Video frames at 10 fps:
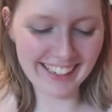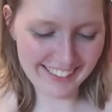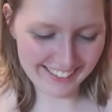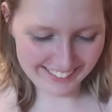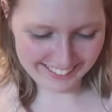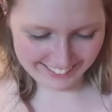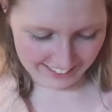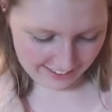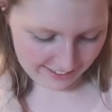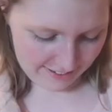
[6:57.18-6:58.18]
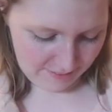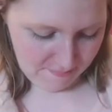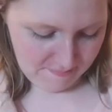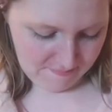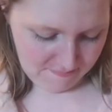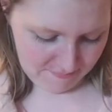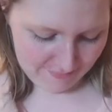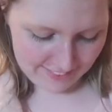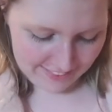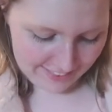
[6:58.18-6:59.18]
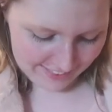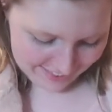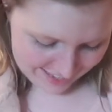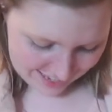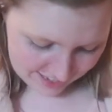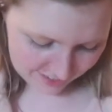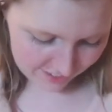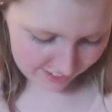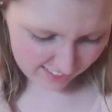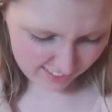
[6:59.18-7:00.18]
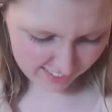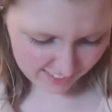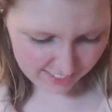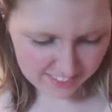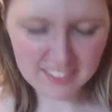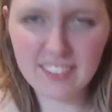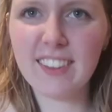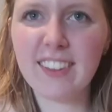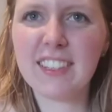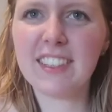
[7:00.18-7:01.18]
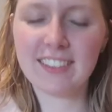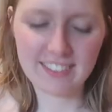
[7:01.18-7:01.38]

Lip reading: (no one is talking)